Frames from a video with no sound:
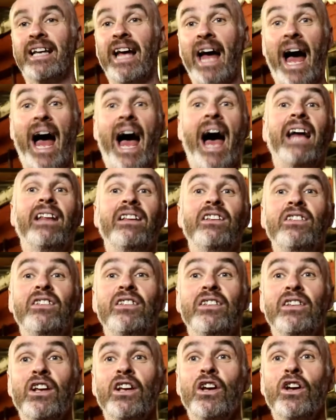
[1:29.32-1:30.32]
I didn't know, because
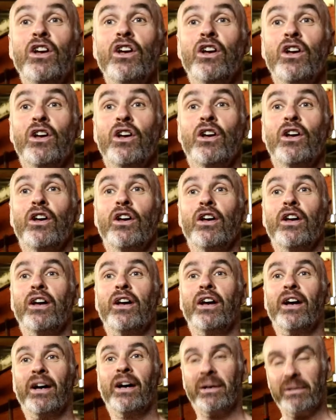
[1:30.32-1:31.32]
it's Sunday
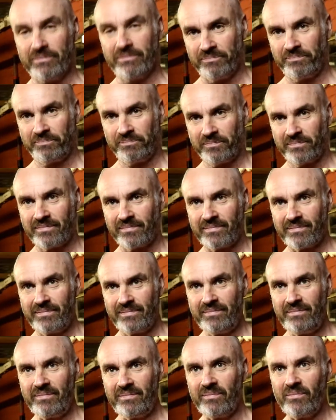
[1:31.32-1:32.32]
morning usually and
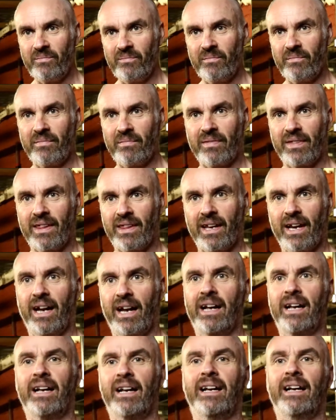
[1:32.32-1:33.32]
not quite
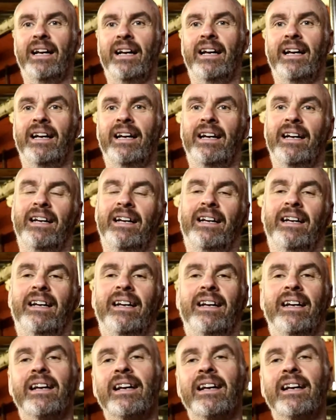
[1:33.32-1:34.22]
compass mentis, so.